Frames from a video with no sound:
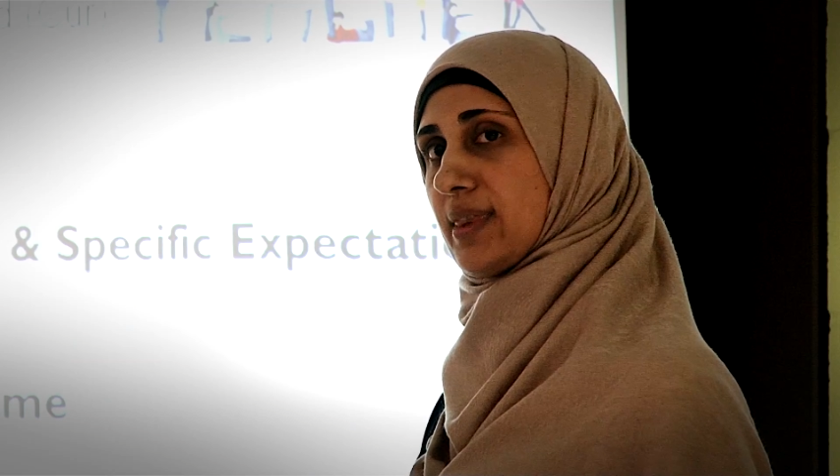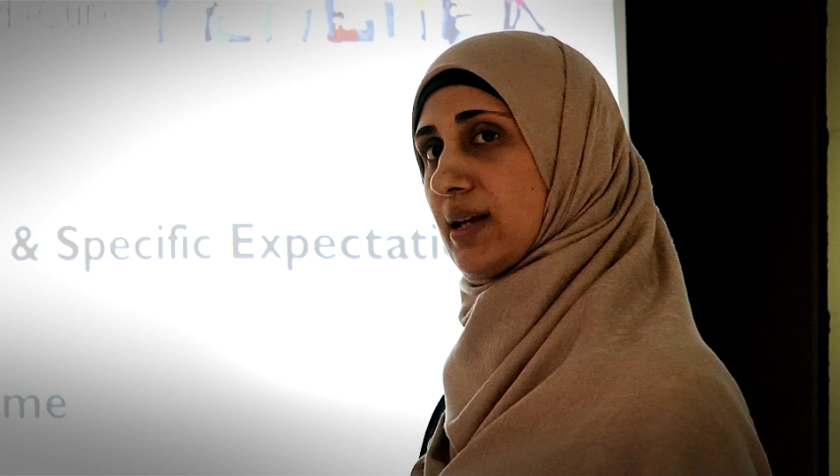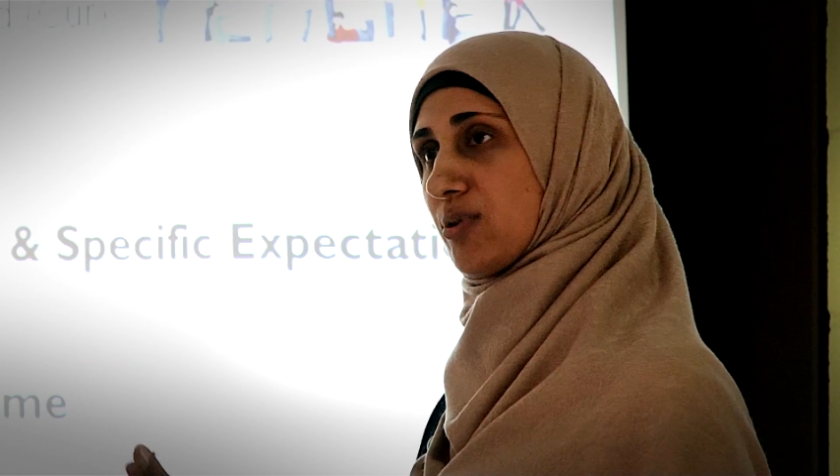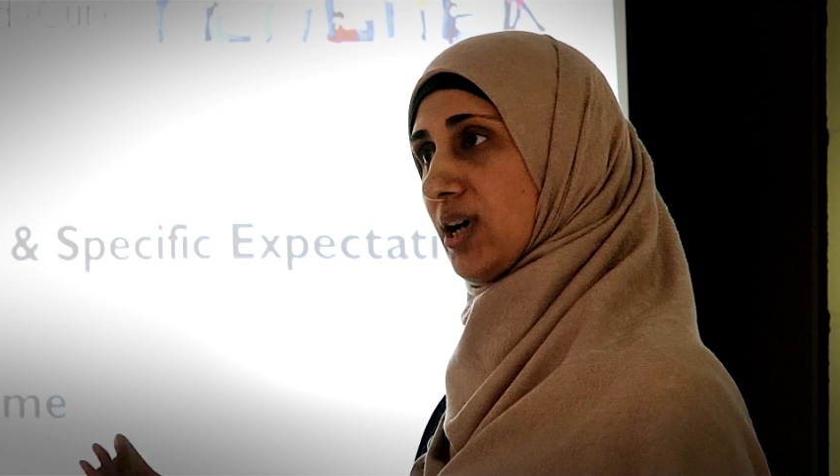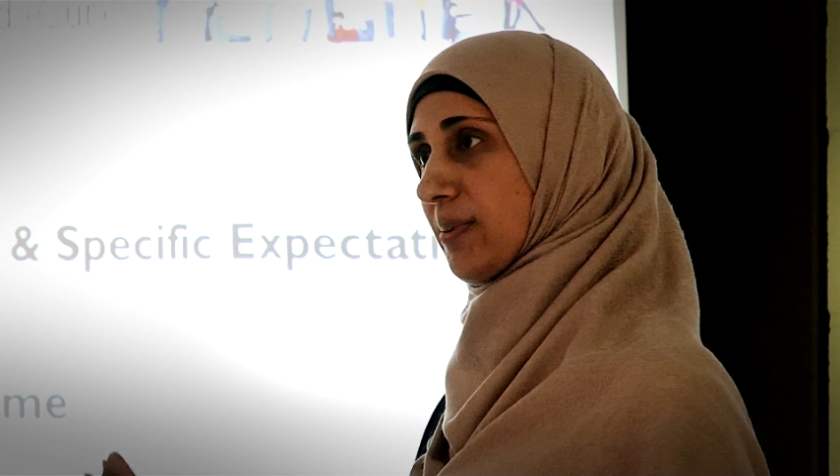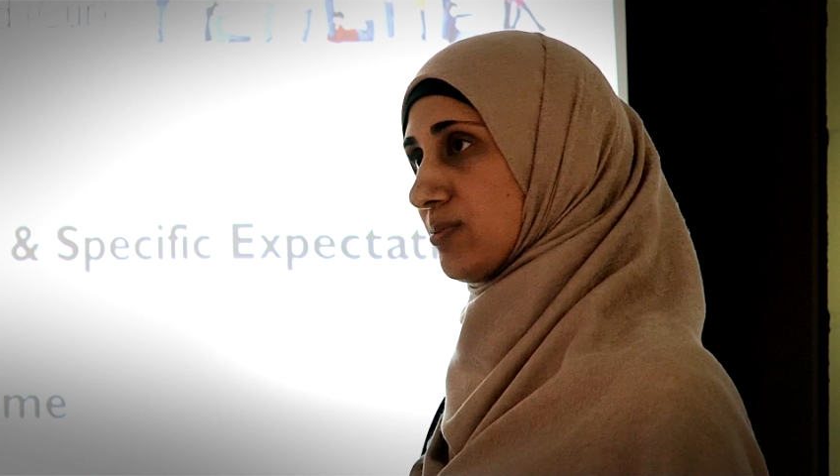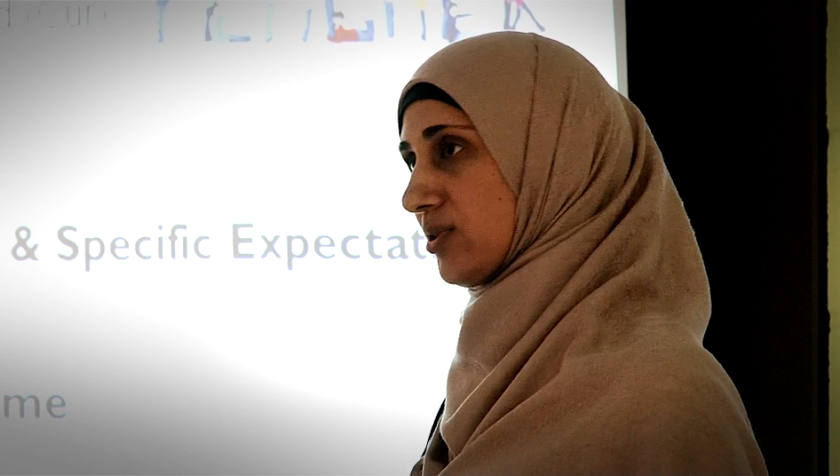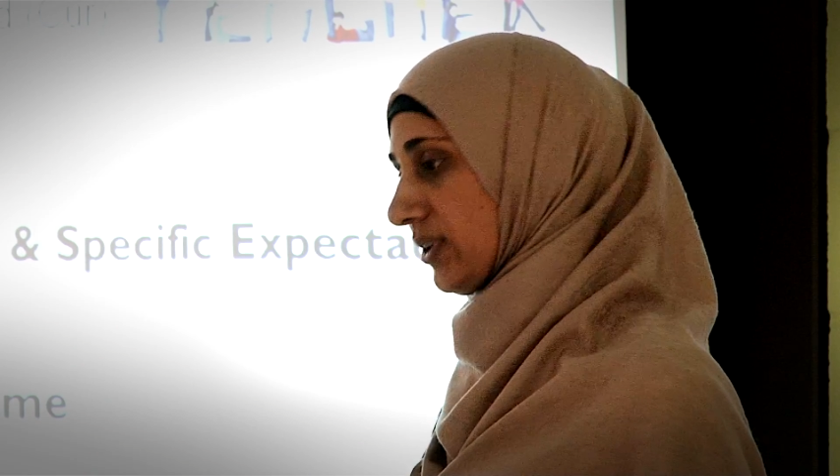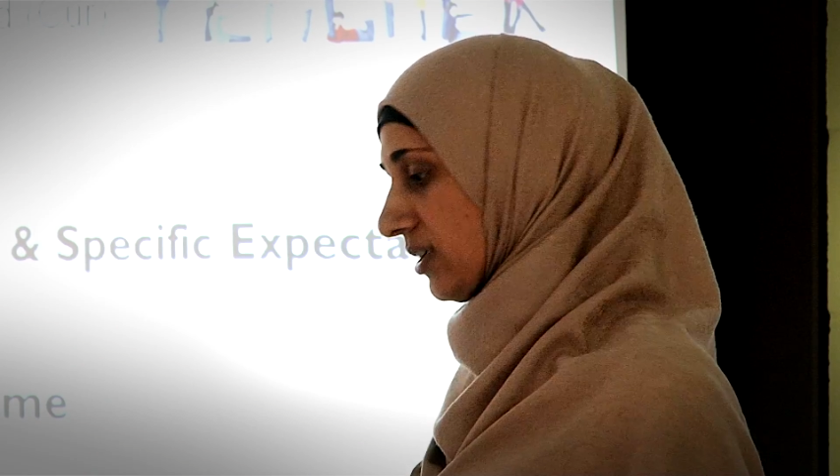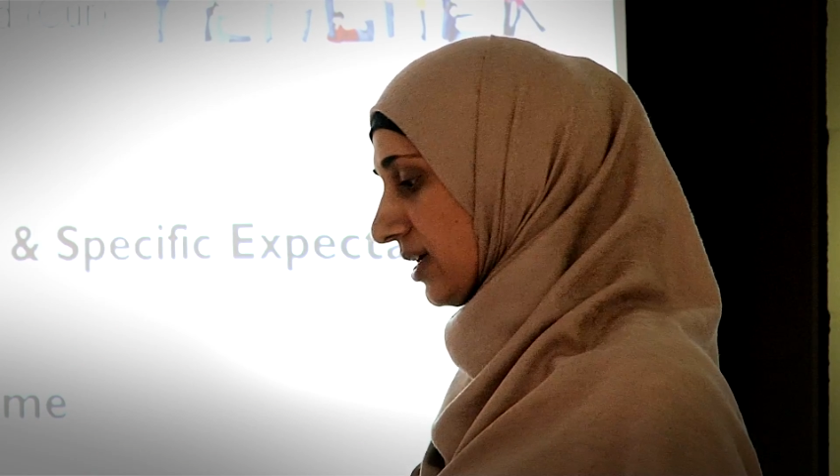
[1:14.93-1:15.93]
and then perhaps
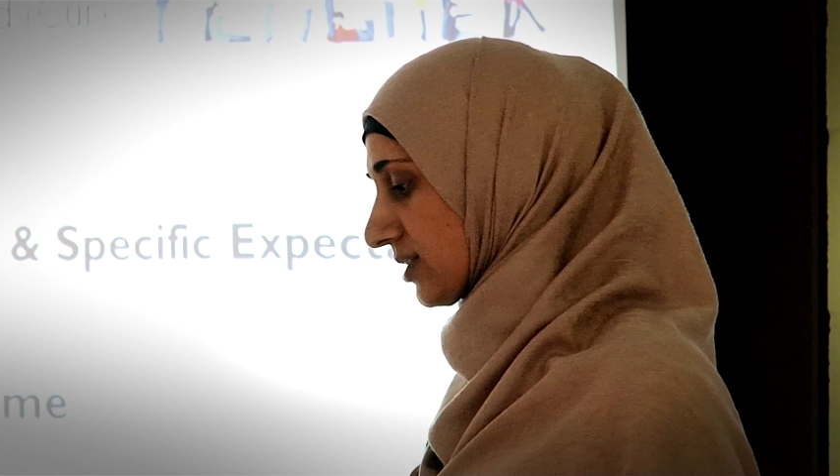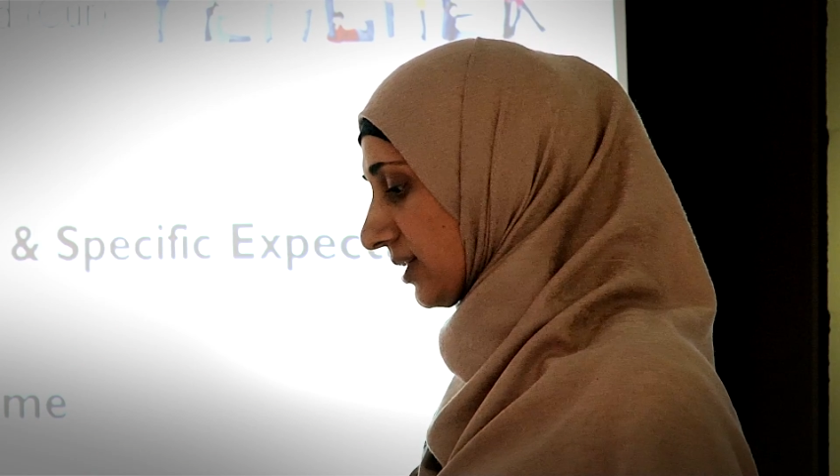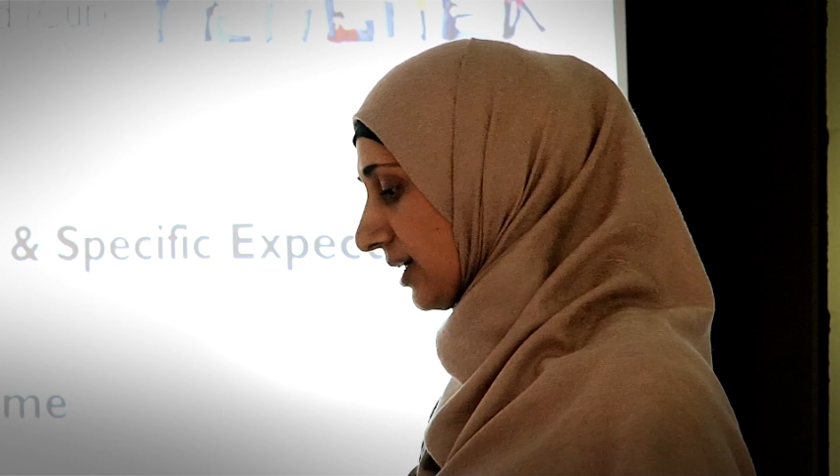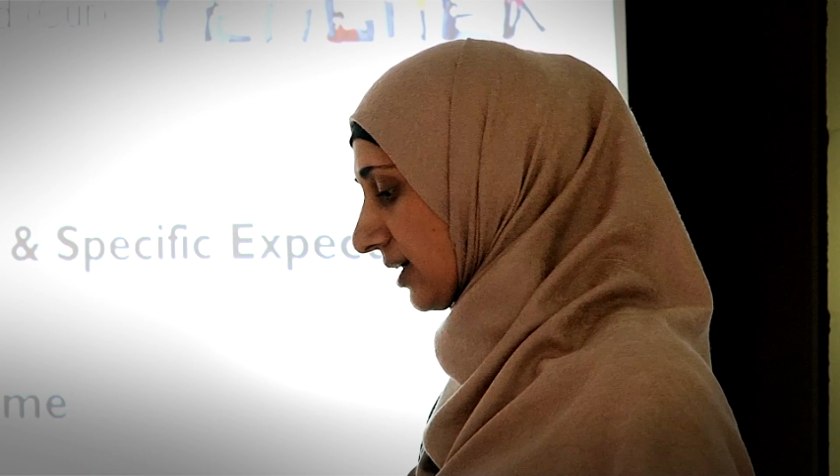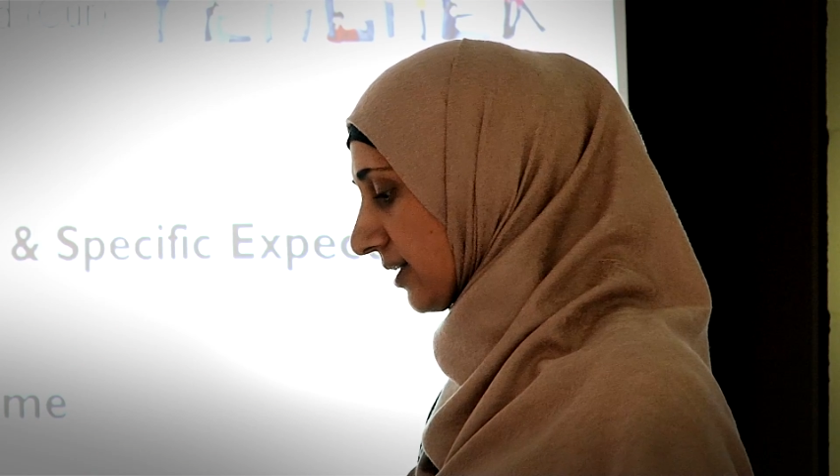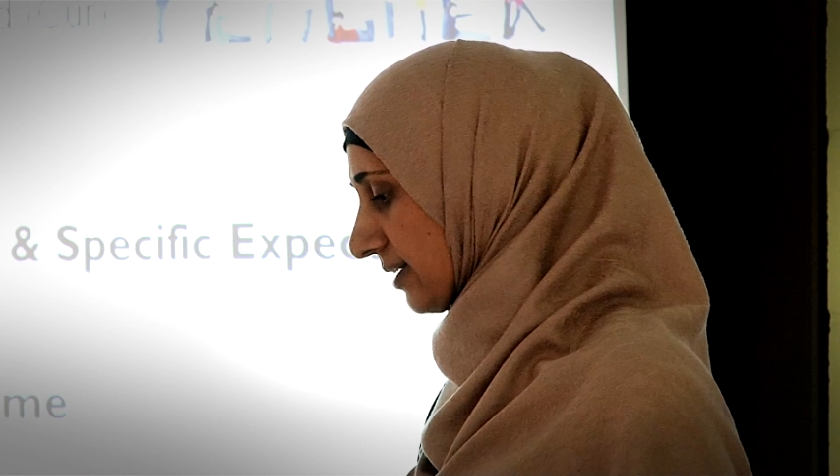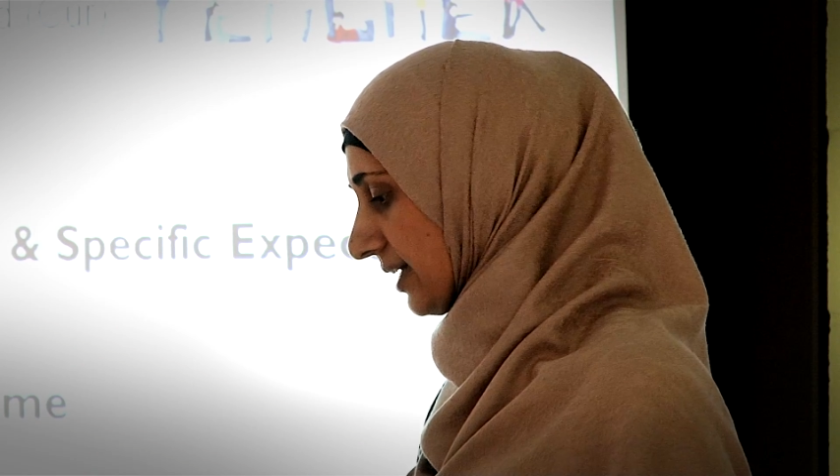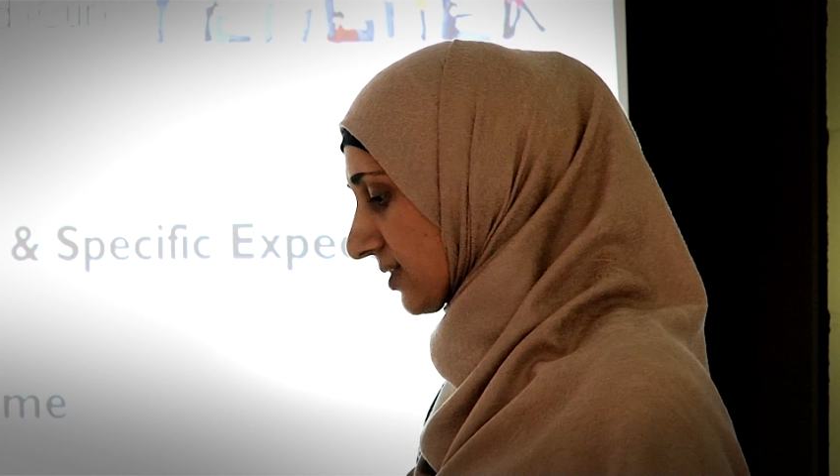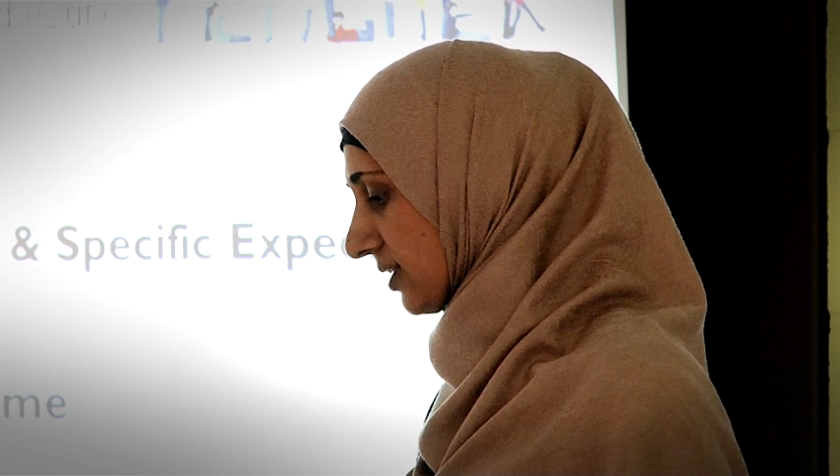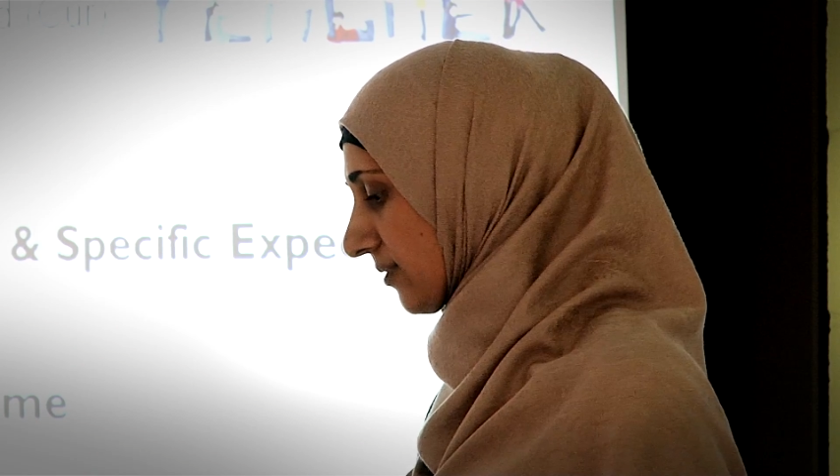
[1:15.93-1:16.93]
moving on to like the next